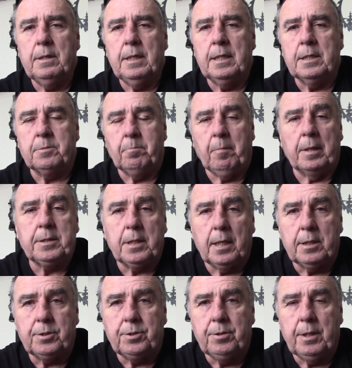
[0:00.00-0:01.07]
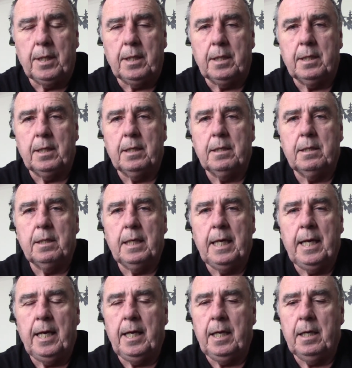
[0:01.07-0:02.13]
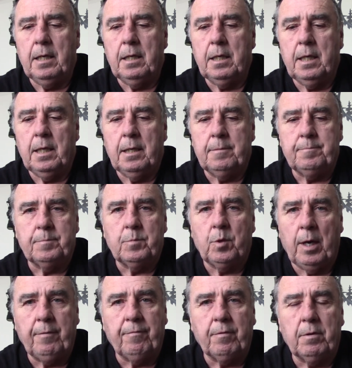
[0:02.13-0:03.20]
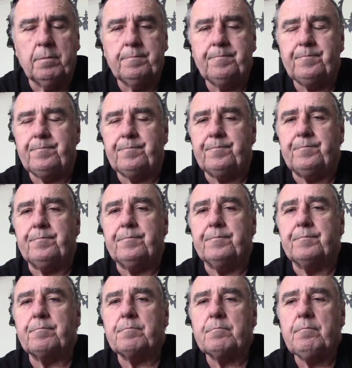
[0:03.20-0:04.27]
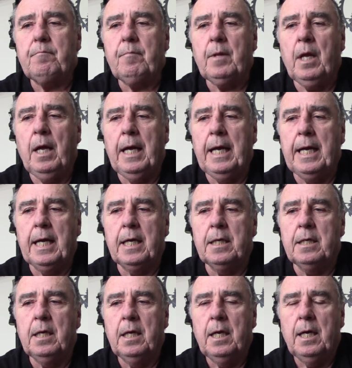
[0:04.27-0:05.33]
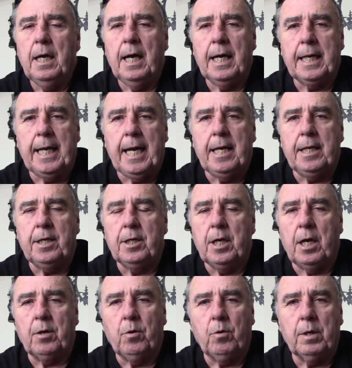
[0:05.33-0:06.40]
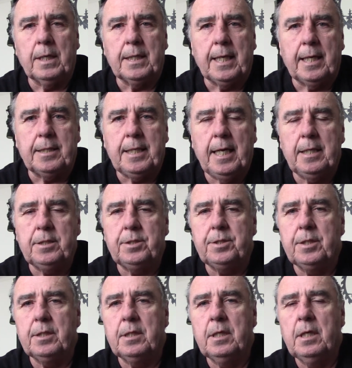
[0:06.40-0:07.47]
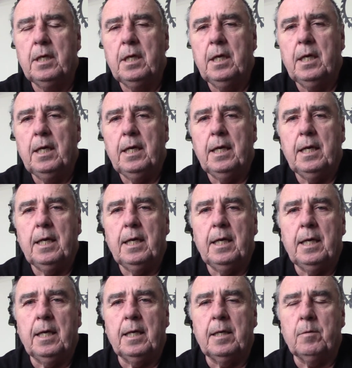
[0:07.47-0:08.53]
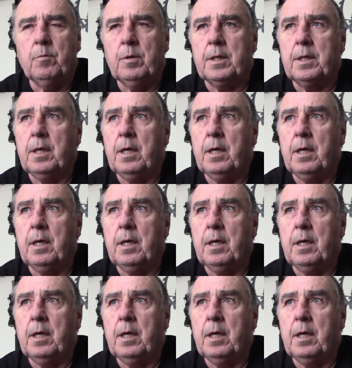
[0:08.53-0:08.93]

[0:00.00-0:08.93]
it is much like shooting a rifle, and again, you're not holding that tension, and with